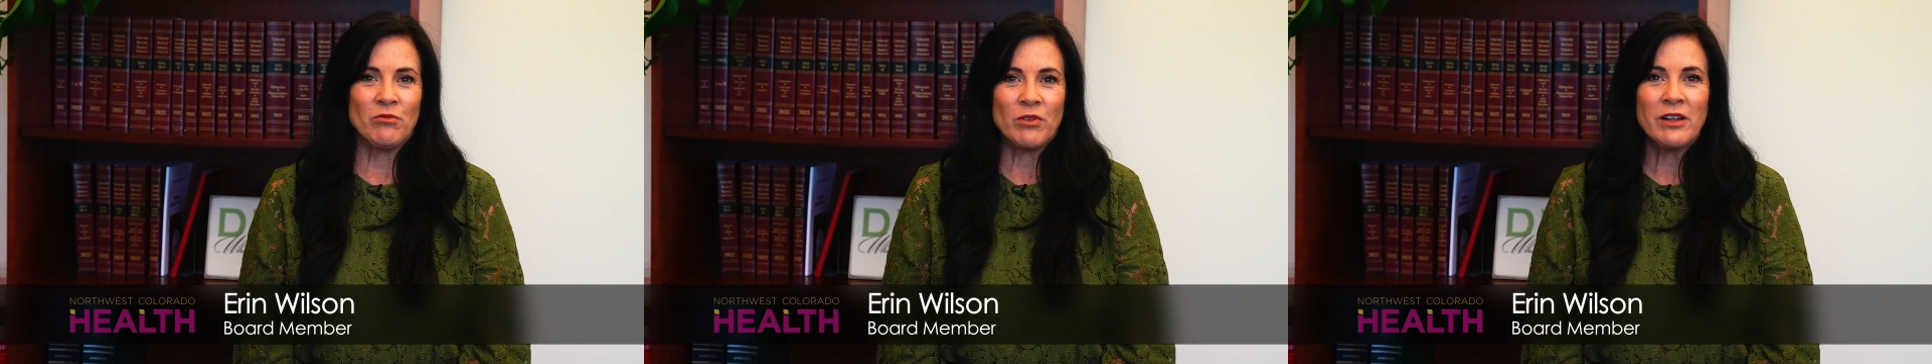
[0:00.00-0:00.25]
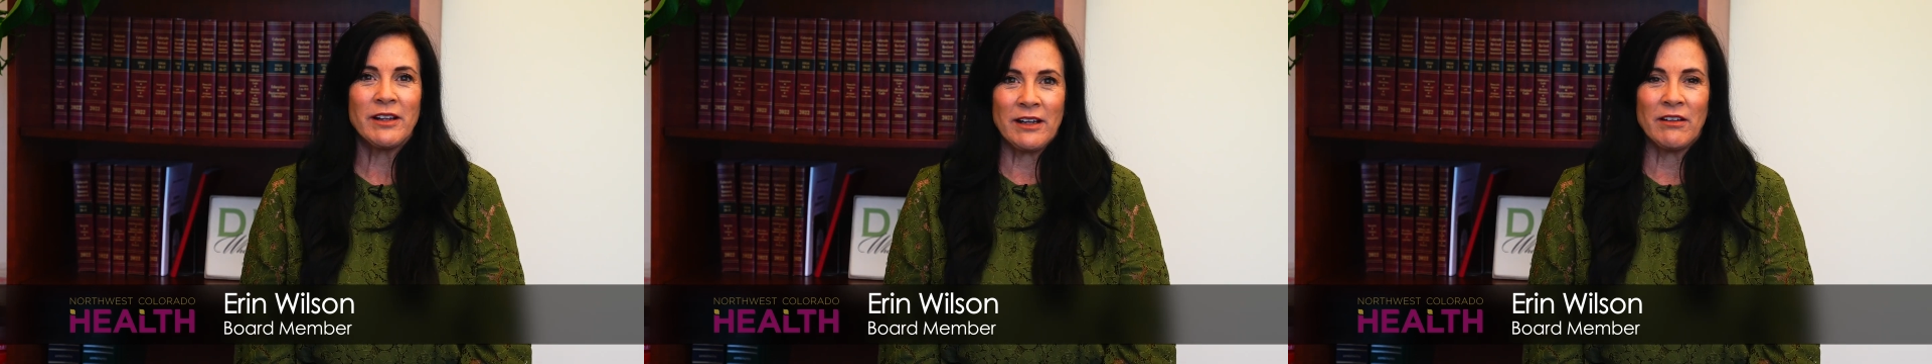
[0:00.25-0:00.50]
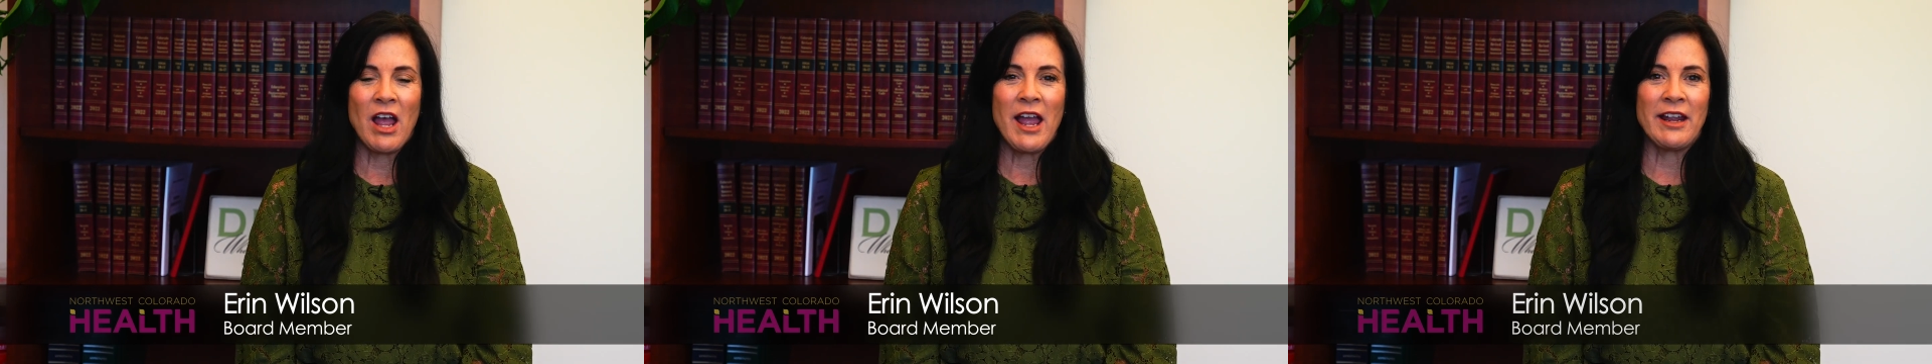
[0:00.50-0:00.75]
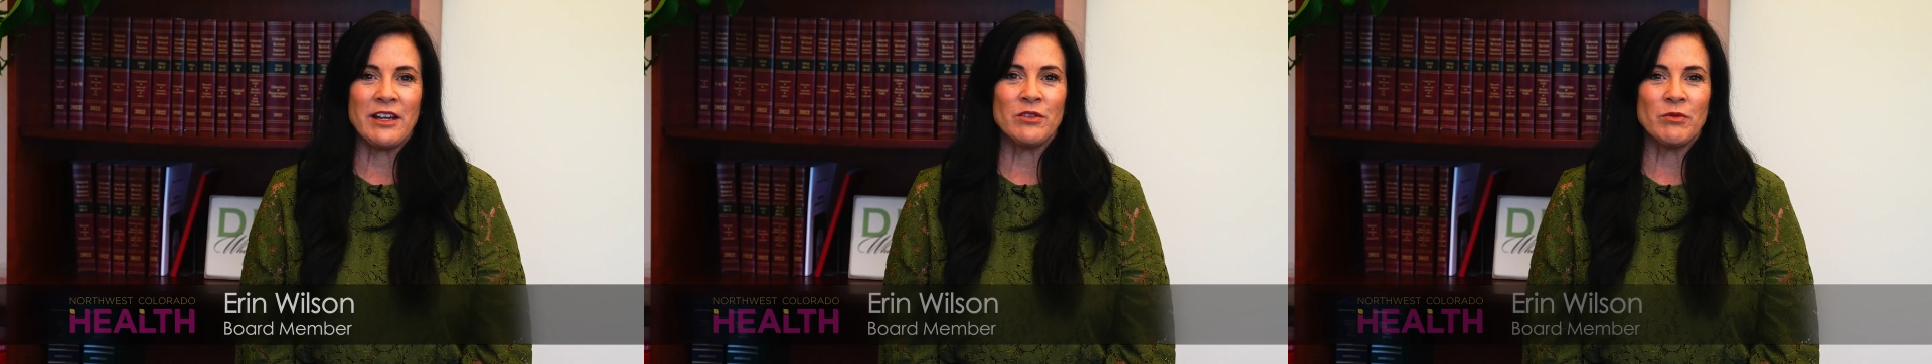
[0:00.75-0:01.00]
really
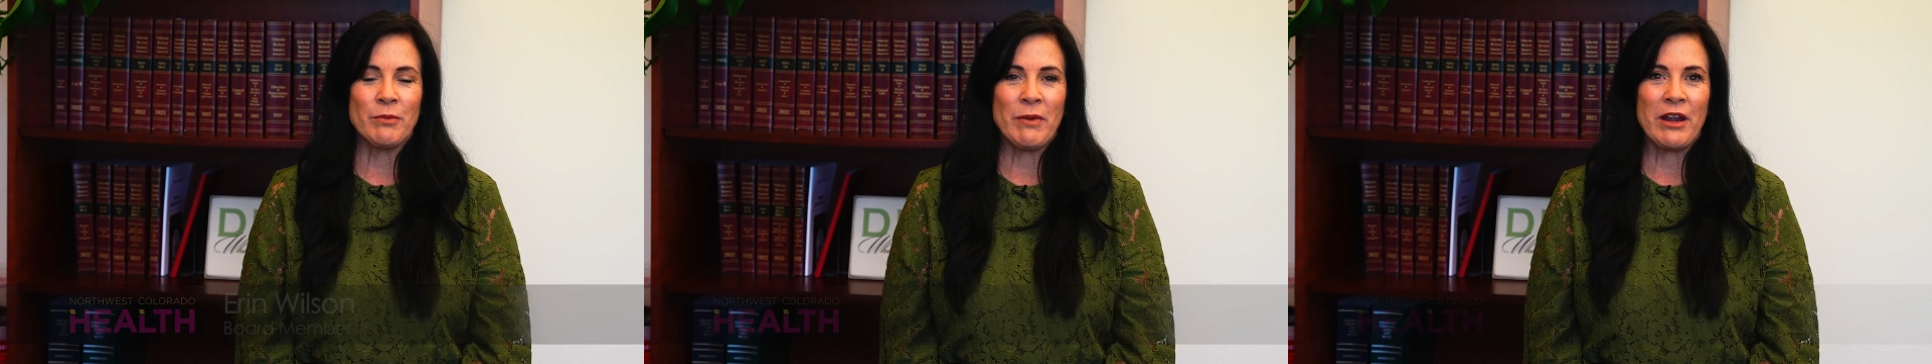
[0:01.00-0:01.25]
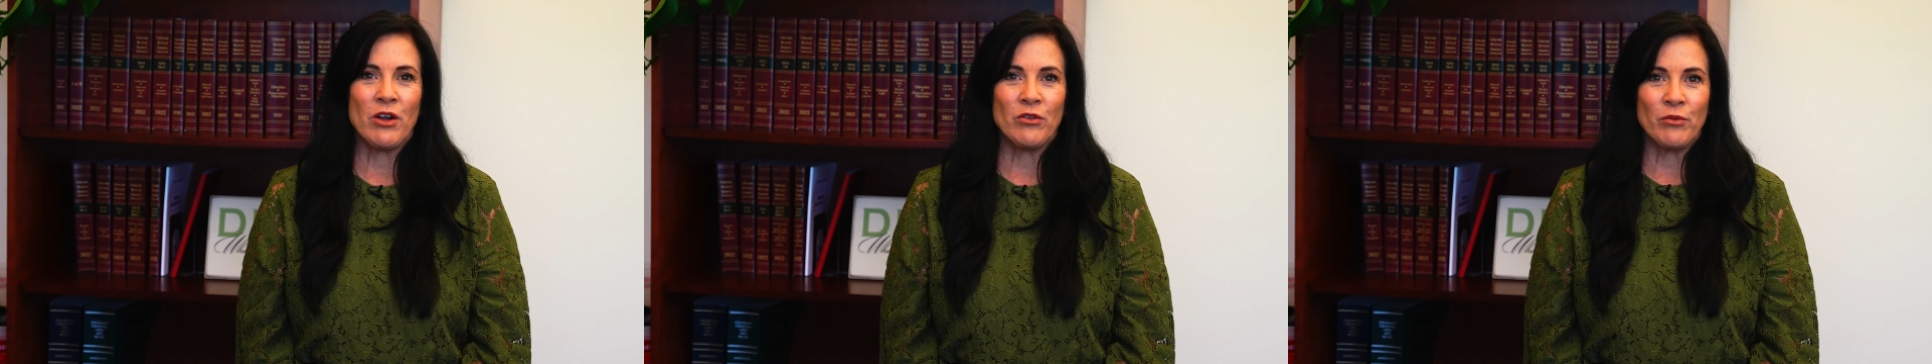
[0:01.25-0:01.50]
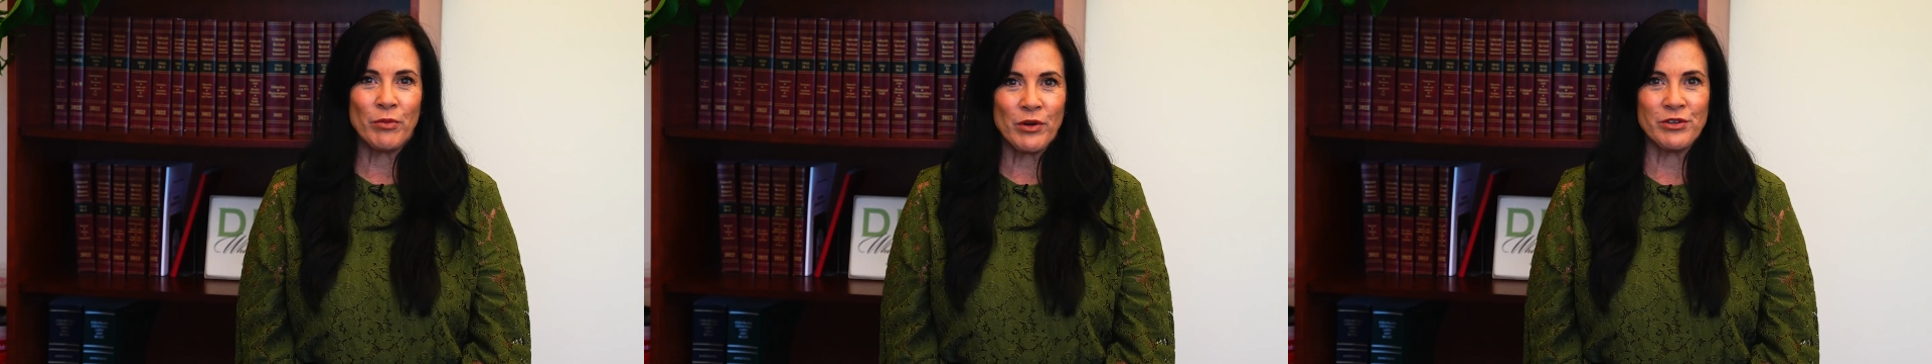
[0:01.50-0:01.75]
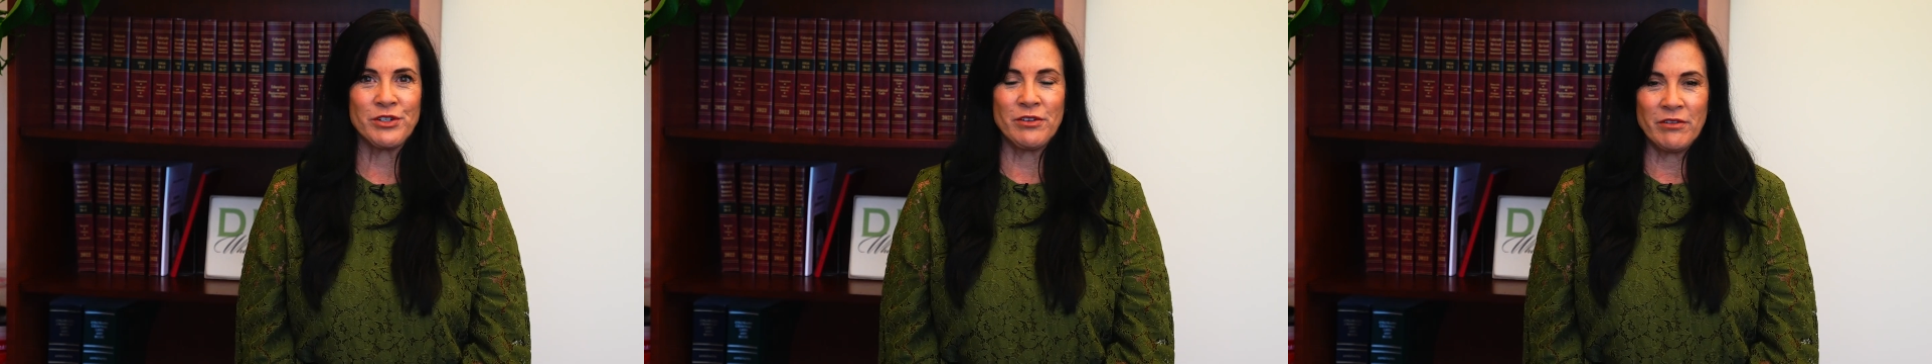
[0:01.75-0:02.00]
aligned with my own
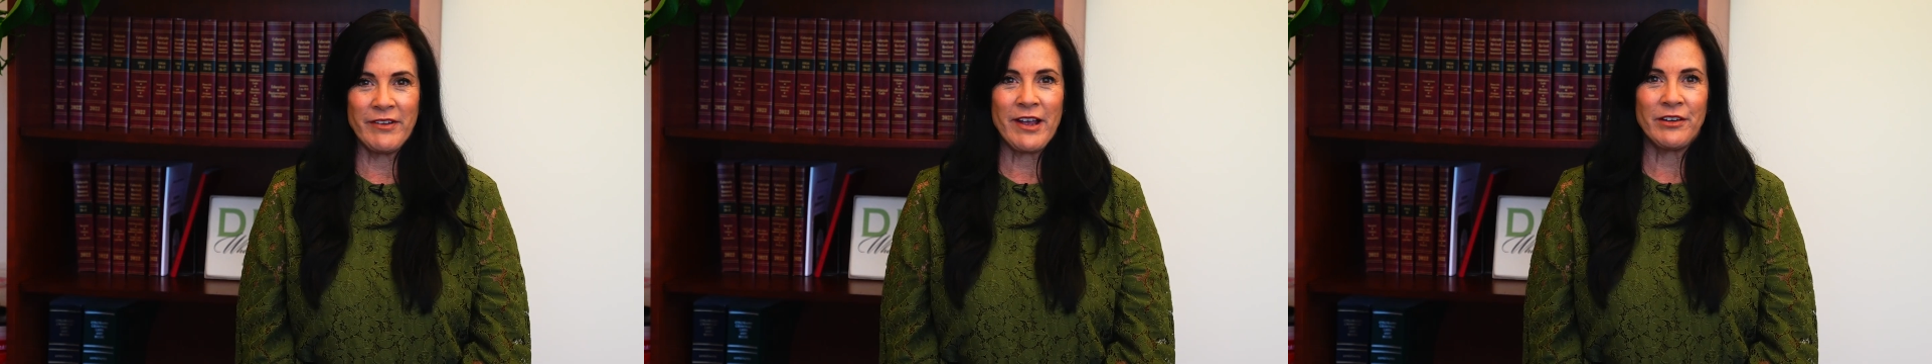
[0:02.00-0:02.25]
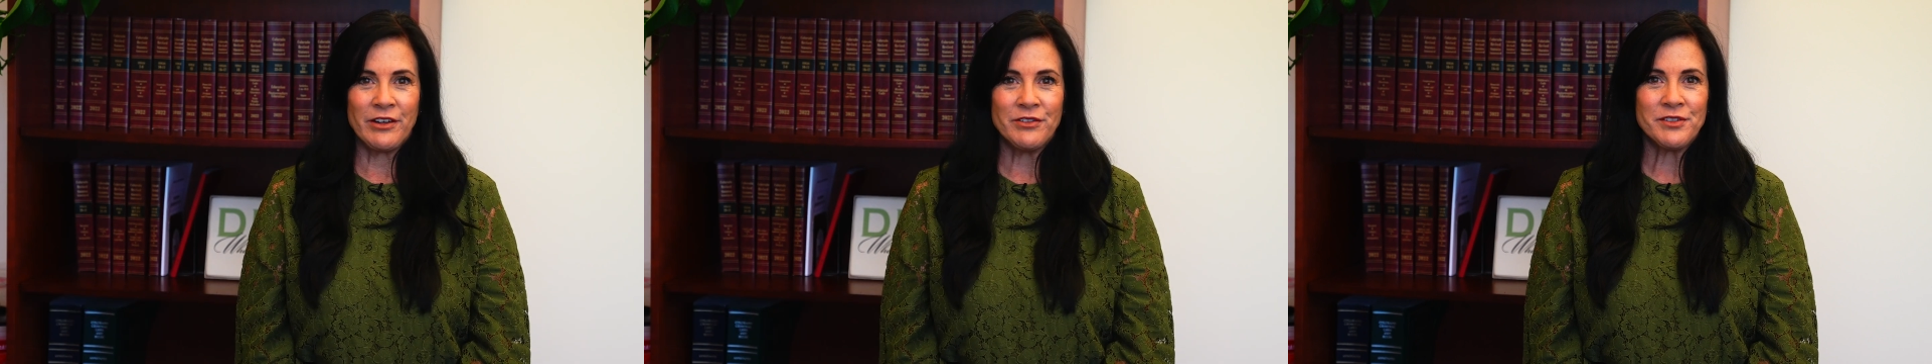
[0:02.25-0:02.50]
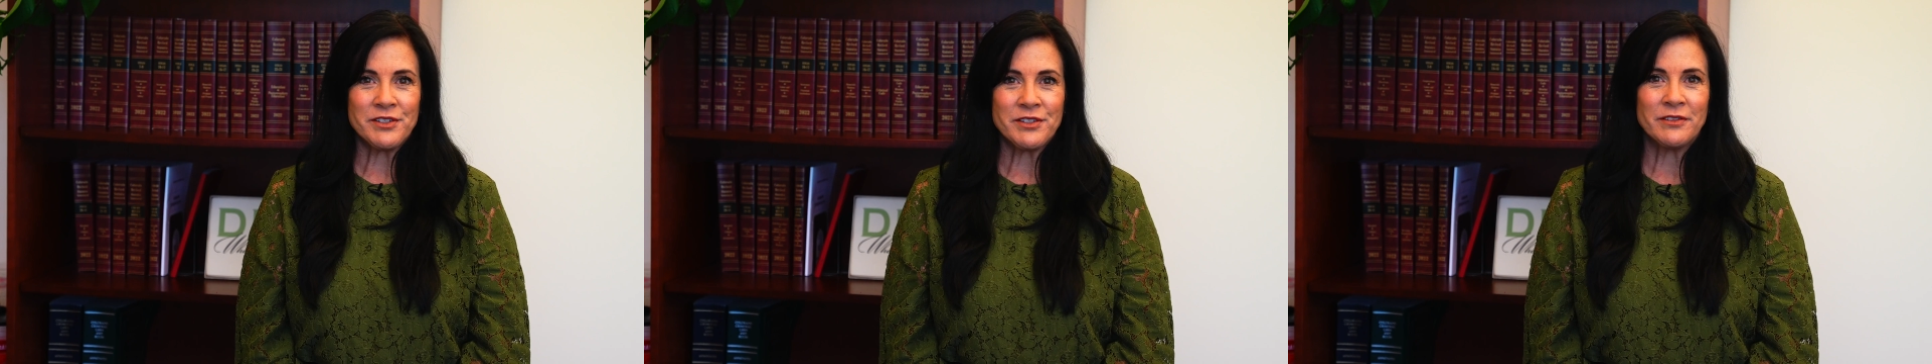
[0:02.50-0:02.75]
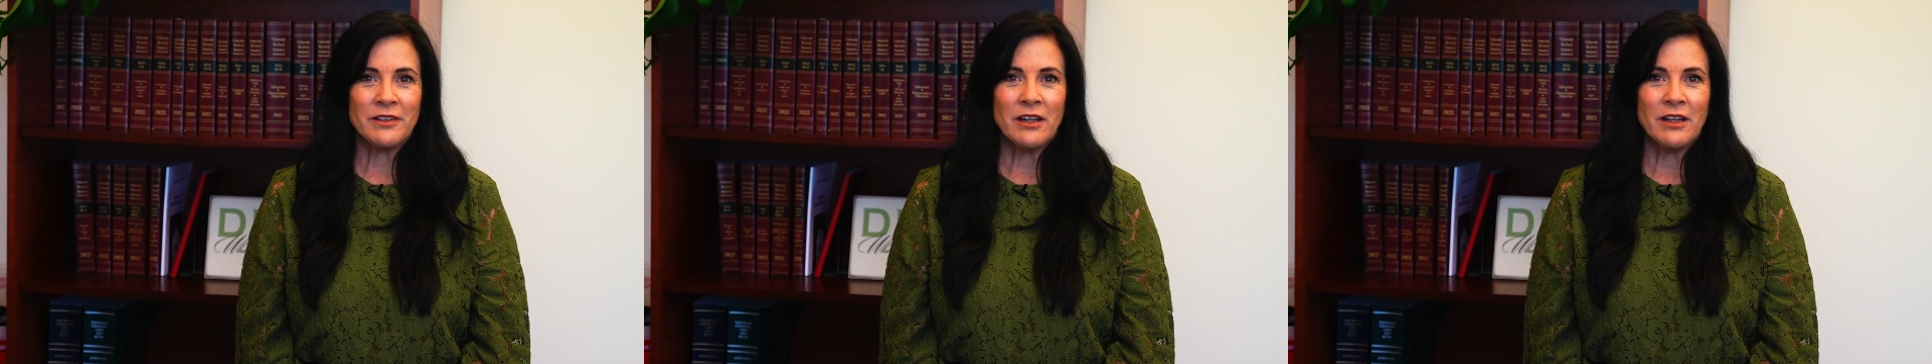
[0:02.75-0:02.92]
personal values.